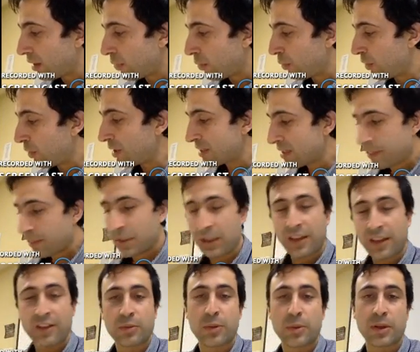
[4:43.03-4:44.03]
with stem and
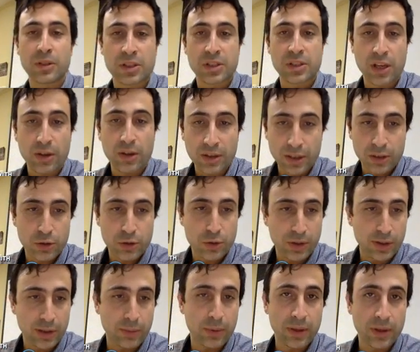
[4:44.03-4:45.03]
leaf plots, the only
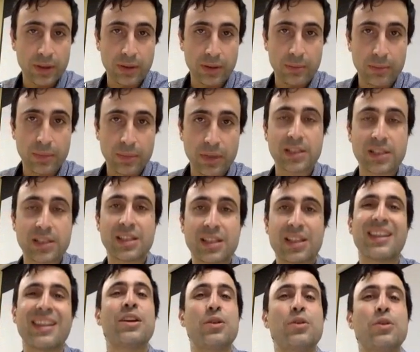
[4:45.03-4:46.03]
trick with them is that
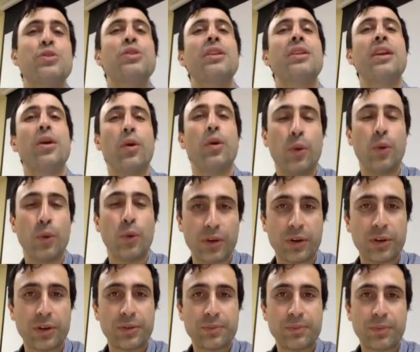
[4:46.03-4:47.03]
they're usually
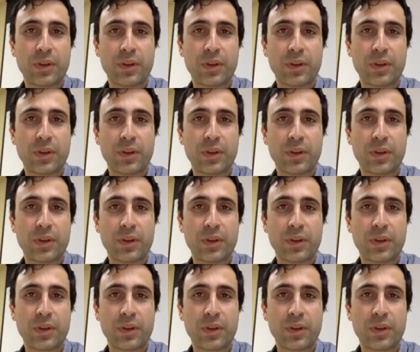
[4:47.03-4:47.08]
ordered.